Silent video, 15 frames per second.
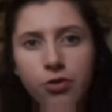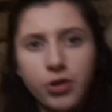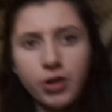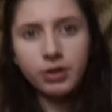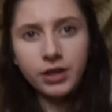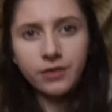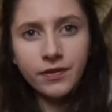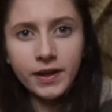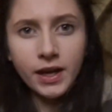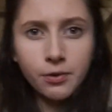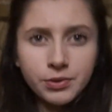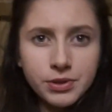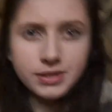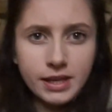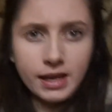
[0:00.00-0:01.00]
The only thing I
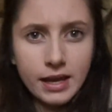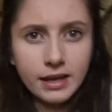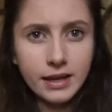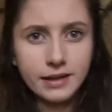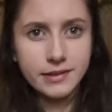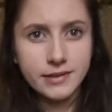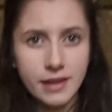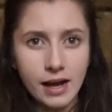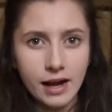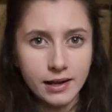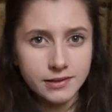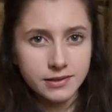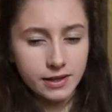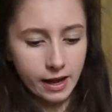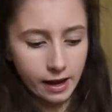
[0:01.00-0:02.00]
would say is
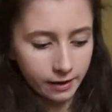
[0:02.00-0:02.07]
that